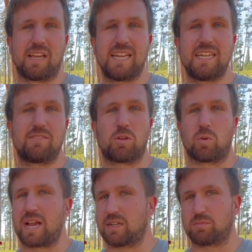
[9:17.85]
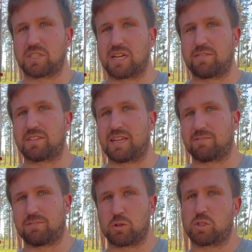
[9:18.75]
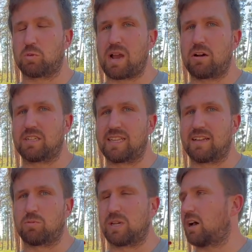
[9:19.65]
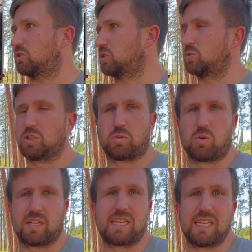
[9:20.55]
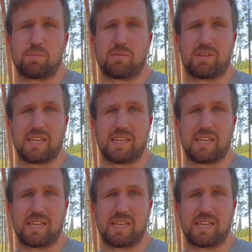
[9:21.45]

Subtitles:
any of the random stuff that floats around and that we also just want to keep